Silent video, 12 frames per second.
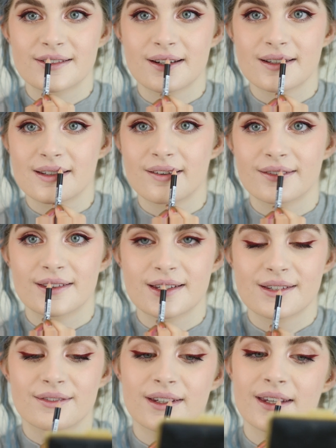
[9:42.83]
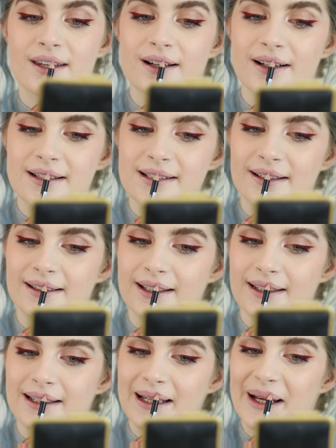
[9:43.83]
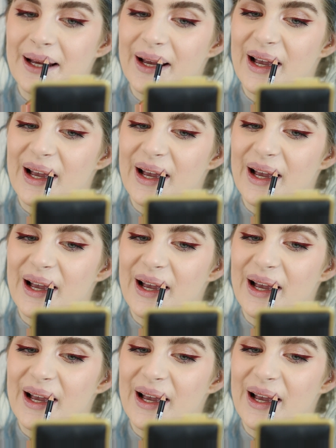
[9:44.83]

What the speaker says: try to soften this V here because I don't like it.